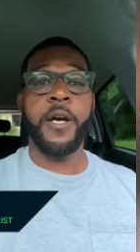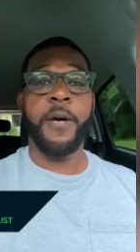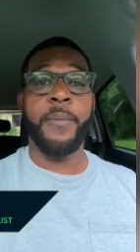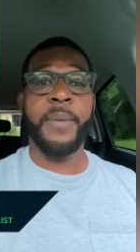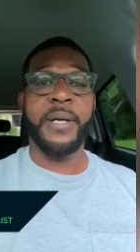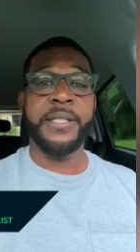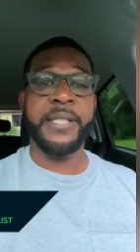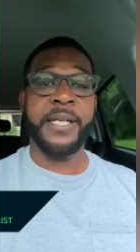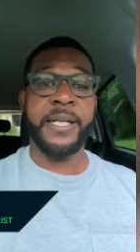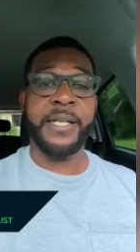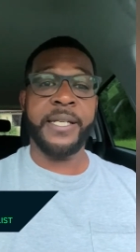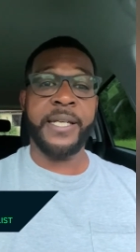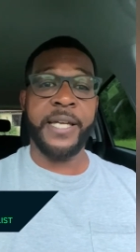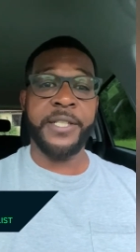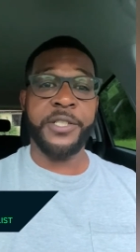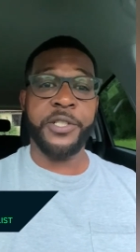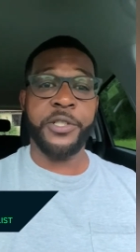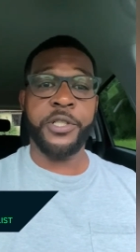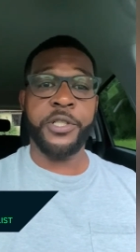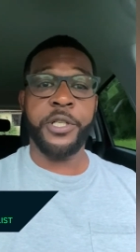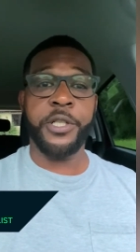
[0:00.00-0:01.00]
my
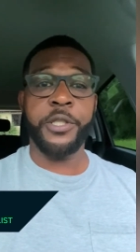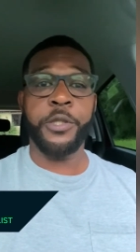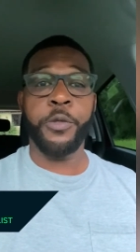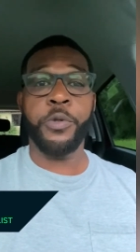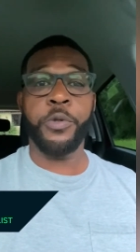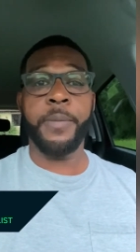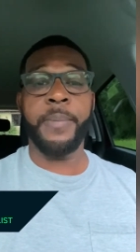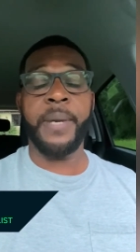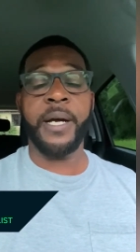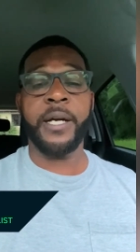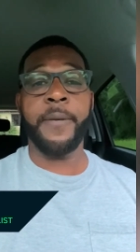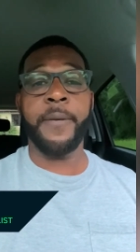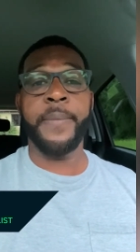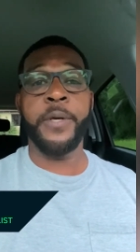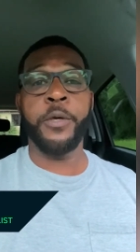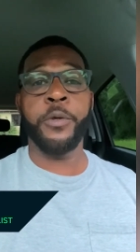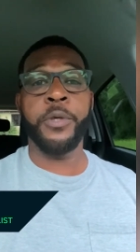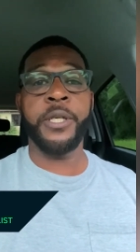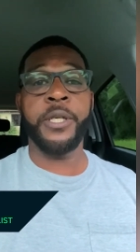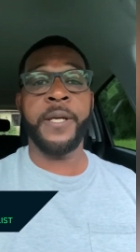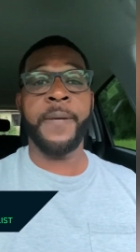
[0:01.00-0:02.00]
dedication to the youth in my
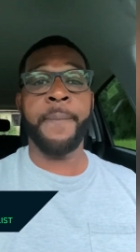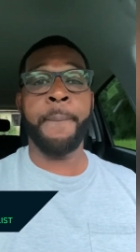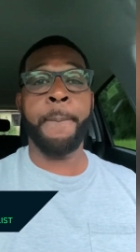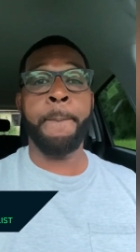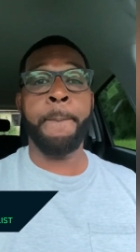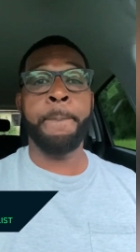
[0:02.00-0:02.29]
community.